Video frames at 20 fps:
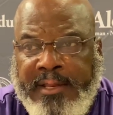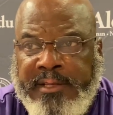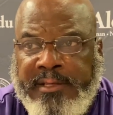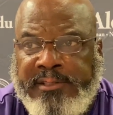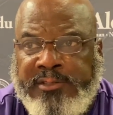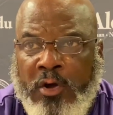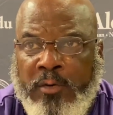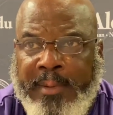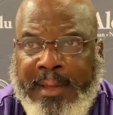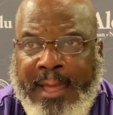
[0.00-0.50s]
He just
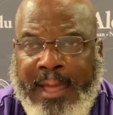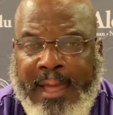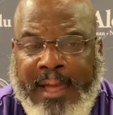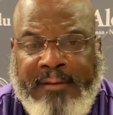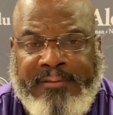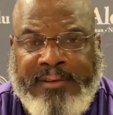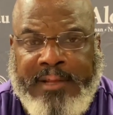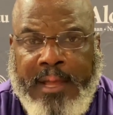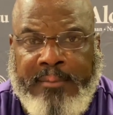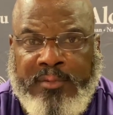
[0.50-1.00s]
told me at
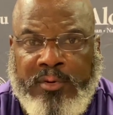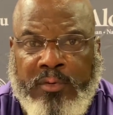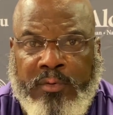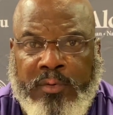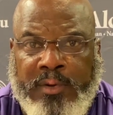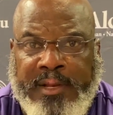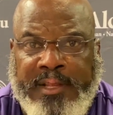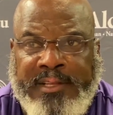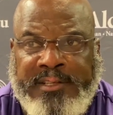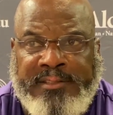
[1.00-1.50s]
halftime, you know,
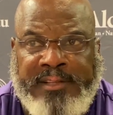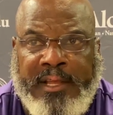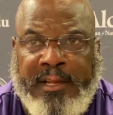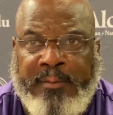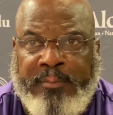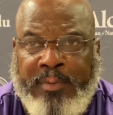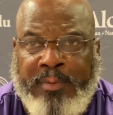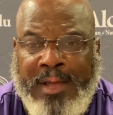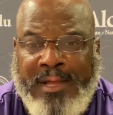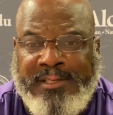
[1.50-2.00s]
what he's thinking
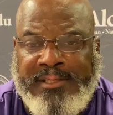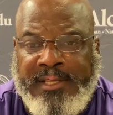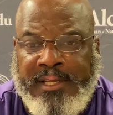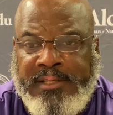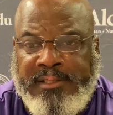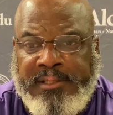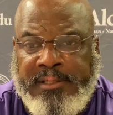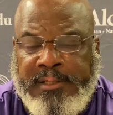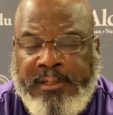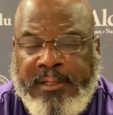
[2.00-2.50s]
of the
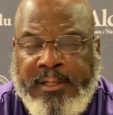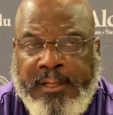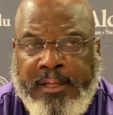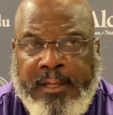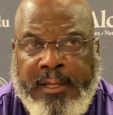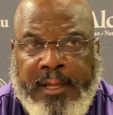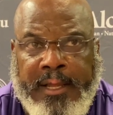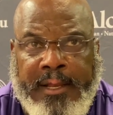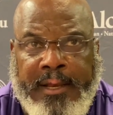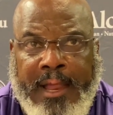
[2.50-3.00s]
process
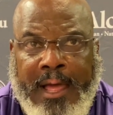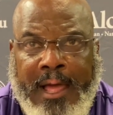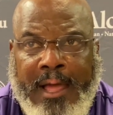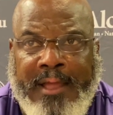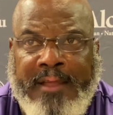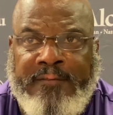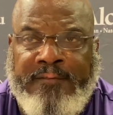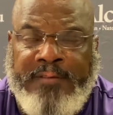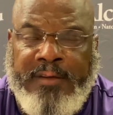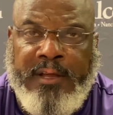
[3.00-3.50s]
and how
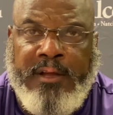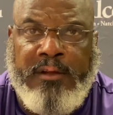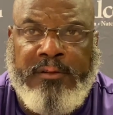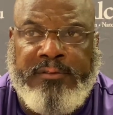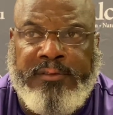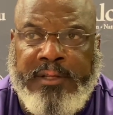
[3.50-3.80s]
he felt